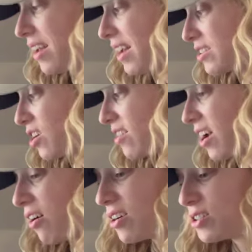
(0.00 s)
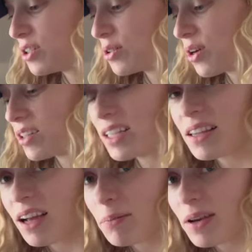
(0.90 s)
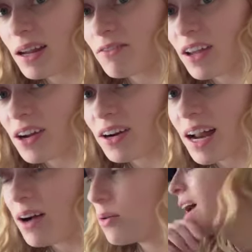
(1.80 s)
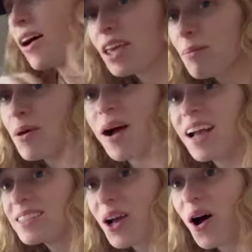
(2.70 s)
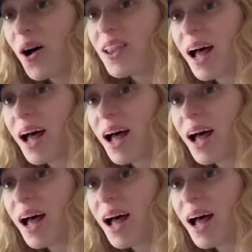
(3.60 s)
It's not that hard to contact the company and figure it out. I'll keep you guys all